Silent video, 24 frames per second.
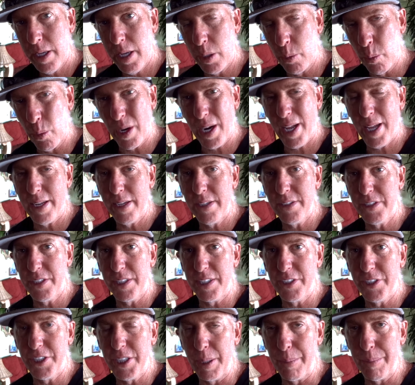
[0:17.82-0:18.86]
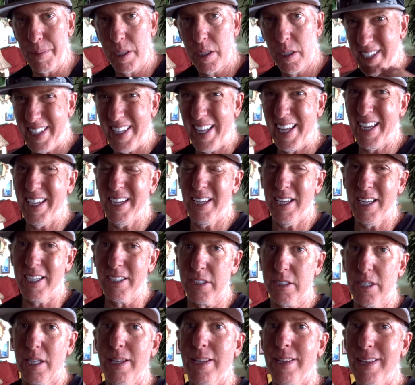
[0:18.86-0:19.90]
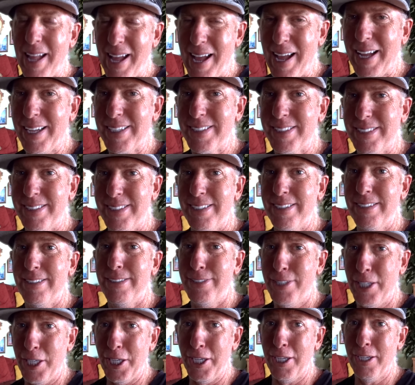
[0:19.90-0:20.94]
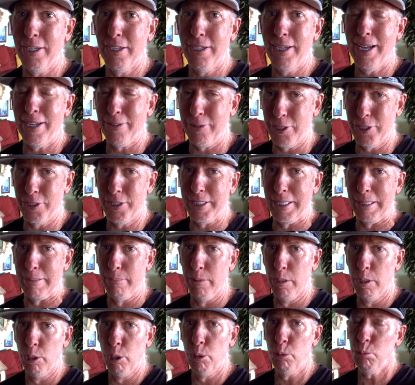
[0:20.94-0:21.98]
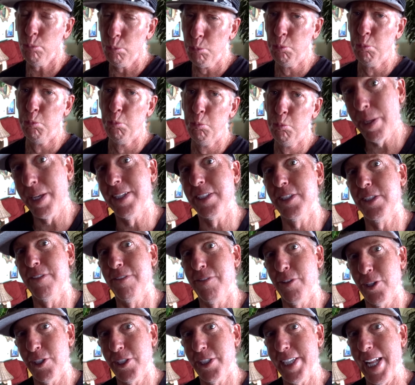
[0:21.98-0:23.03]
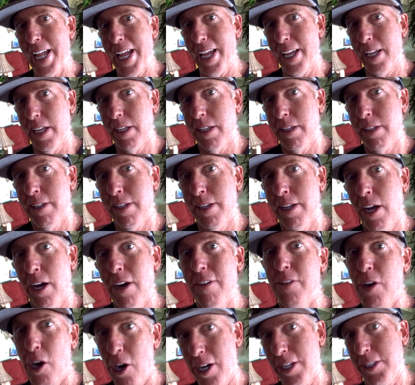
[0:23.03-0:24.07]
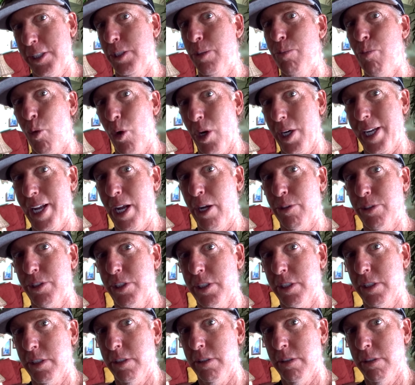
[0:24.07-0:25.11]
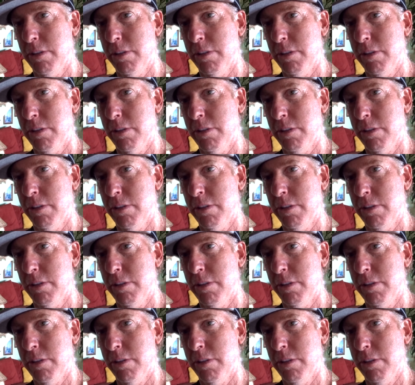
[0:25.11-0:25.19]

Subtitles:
and we're headed to the gym. Today is the last day at the gym, but it's the first day of awesome workouts.